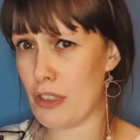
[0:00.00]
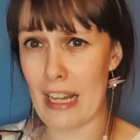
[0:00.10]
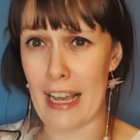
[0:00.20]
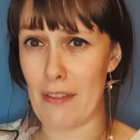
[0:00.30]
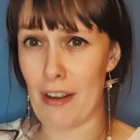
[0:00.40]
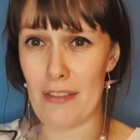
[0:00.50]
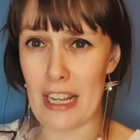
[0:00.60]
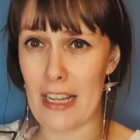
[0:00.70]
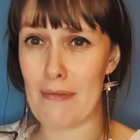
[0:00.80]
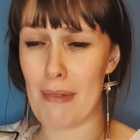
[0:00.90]
lying around
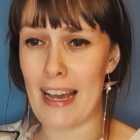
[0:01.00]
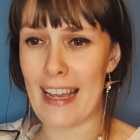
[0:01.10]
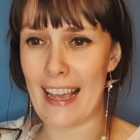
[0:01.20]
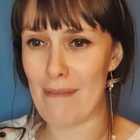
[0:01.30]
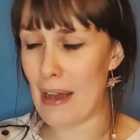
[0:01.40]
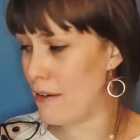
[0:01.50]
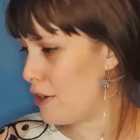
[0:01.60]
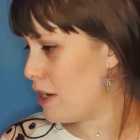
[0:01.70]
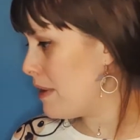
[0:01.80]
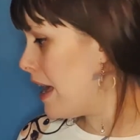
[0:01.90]
in my
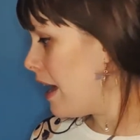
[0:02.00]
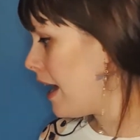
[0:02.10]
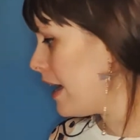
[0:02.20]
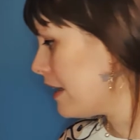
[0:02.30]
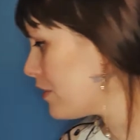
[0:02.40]
room, and I've